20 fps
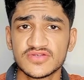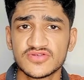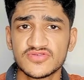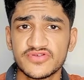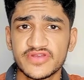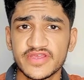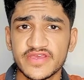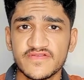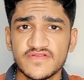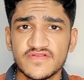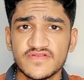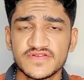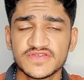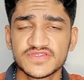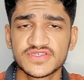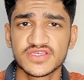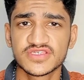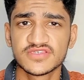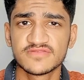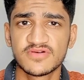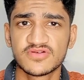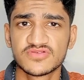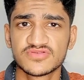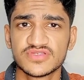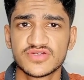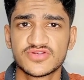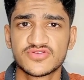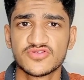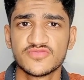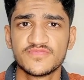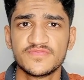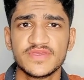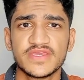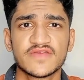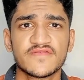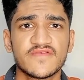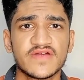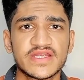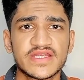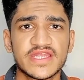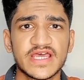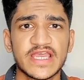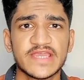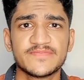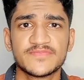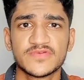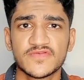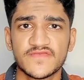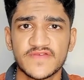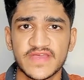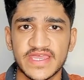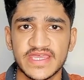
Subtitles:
Today we will discuss about the topic what type of